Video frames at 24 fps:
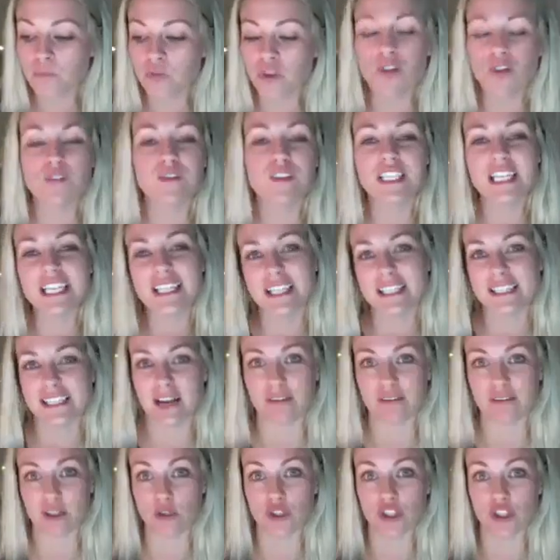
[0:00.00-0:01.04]
you've seen this
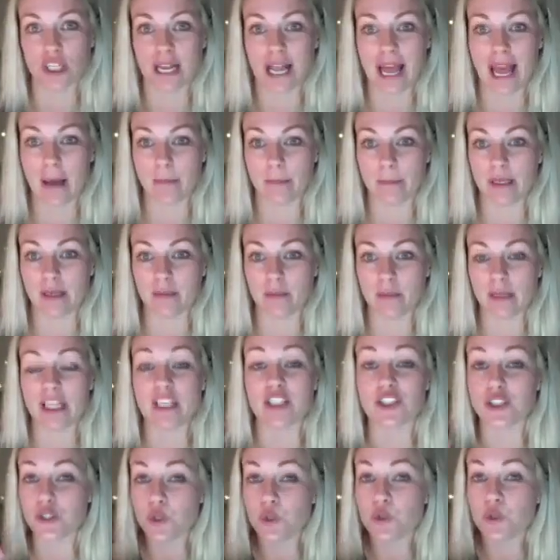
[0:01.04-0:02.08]
evolution happen
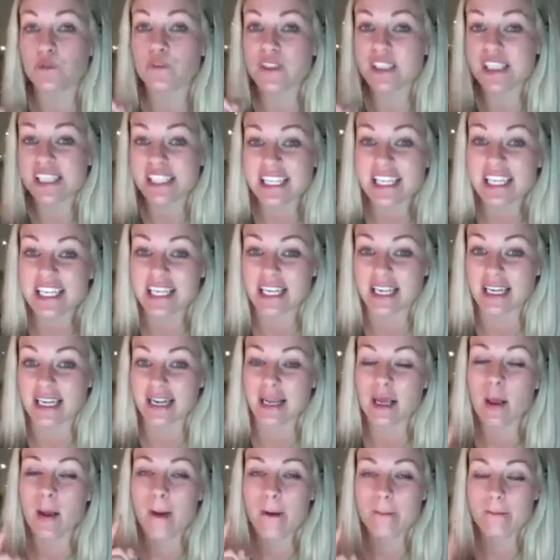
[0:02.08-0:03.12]
because you've
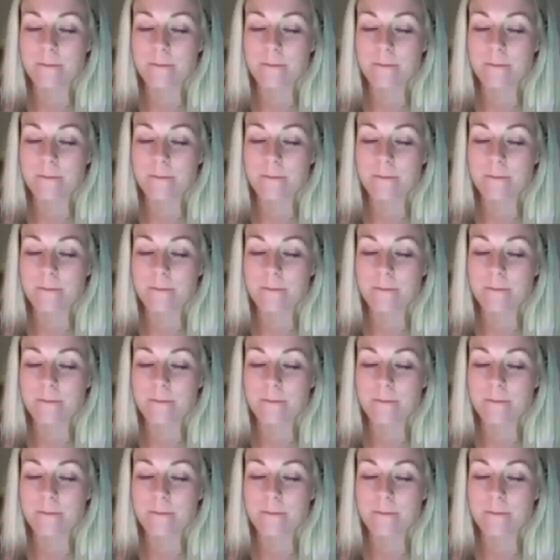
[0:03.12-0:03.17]
seen